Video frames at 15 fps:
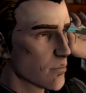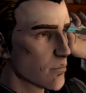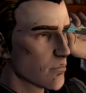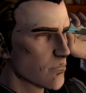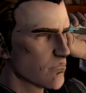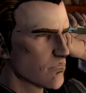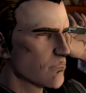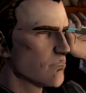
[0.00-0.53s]

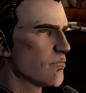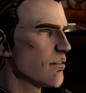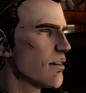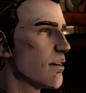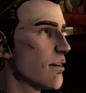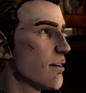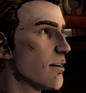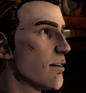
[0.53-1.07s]

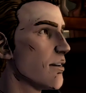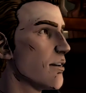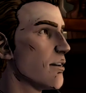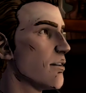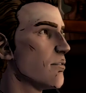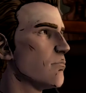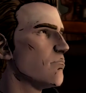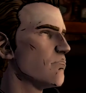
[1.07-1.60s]

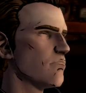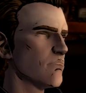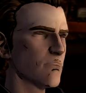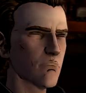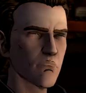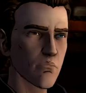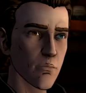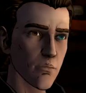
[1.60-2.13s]

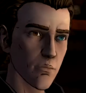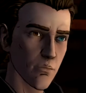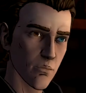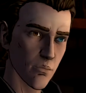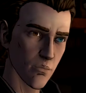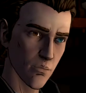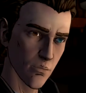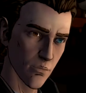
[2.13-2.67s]

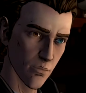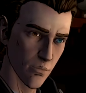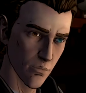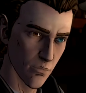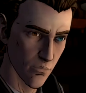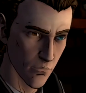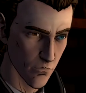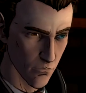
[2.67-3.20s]
Nobody speaks.